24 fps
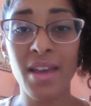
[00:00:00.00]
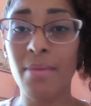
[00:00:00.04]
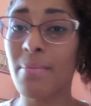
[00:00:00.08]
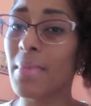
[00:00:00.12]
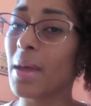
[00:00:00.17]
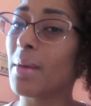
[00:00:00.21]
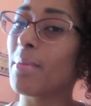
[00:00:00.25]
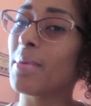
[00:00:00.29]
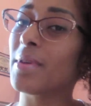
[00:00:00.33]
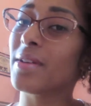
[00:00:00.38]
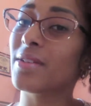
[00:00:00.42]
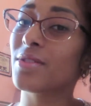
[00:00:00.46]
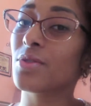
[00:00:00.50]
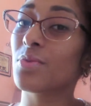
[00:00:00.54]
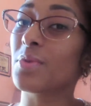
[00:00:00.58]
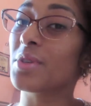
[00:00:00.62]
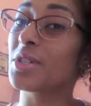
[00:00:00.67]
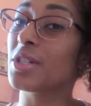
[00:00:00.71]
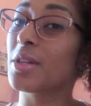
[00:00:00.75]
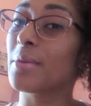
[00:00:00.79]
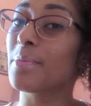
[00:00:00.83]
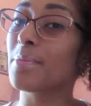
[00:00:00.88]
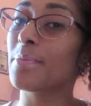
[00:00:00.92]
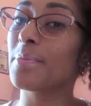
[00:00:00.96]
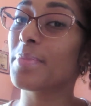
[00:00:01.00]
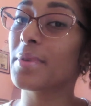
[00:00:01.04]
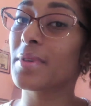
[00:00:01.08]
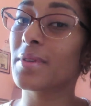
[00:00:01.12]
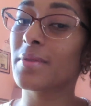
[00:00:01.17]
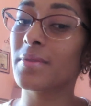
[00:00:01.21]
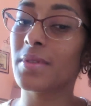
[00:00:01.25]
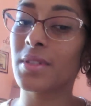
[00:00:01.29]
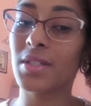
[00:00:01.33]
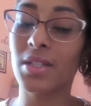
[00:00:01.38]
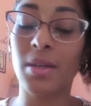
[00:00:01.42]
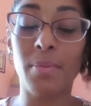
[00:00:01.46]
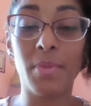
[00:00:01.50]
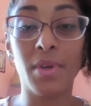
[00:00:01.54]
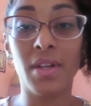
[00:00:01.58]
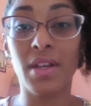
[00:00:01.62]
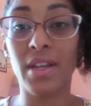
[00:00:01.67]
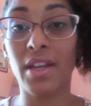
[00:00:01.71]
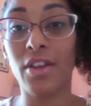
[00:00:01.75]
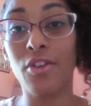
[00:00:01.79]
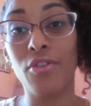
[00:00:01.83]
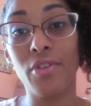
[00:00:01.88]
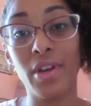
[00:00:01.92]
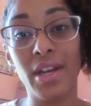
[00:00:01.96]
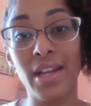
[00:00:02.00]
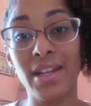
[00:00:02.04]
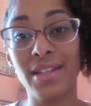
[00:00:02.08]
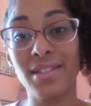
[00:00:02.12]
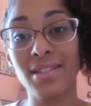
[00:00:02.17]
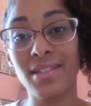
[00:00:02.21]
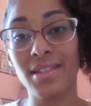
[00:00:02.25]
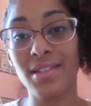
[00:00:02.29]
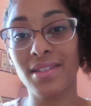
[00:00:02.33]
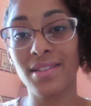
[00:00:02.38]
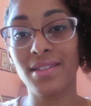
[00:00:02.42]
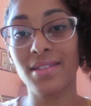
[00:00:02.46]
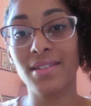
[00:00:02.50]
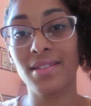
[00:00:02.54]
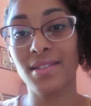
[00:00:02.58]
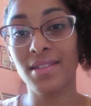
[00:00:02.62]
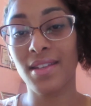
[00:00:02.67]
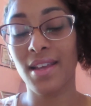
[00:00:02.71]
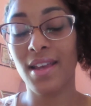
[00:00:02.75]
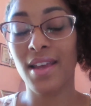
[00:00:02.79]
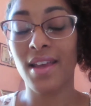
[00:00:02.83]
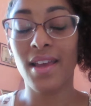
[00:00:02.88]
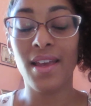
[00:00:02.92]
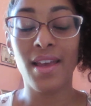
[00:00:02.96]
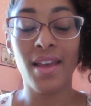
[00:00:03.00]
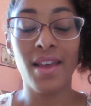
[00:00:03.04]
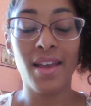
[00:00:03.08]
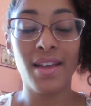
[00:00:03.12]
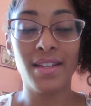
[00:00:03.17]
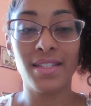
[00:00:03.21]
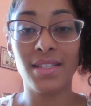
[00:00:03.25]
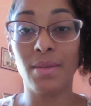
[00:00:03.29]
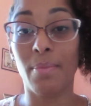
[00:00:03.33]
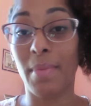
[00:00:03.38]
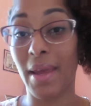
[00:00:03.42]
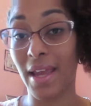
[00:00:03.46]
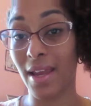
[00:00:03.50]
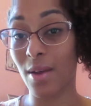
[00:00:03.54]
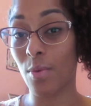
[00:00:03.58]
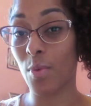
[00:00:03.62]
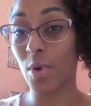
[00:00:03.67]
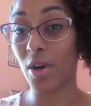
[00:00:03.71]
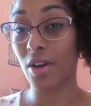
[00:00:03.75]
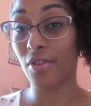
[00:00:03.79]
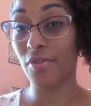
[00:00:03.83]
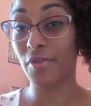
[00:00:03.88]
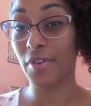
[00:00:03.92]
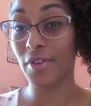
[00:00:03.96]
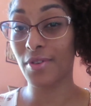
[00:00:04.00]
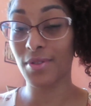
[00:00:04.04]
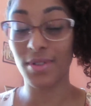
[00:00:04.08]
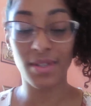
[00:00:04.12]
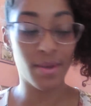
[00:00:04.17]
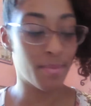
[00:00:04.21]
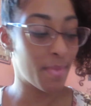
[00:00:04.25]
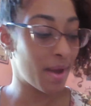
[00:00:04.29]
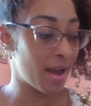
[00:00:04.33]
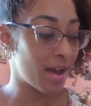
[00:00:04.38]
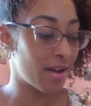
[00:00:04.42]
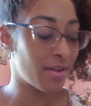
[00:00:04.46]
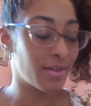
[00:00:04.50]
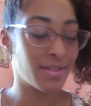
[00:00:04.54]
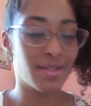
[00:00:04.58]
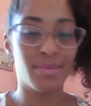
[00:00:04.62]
Maybe switch up some of the ingredients to make it work for you somehow.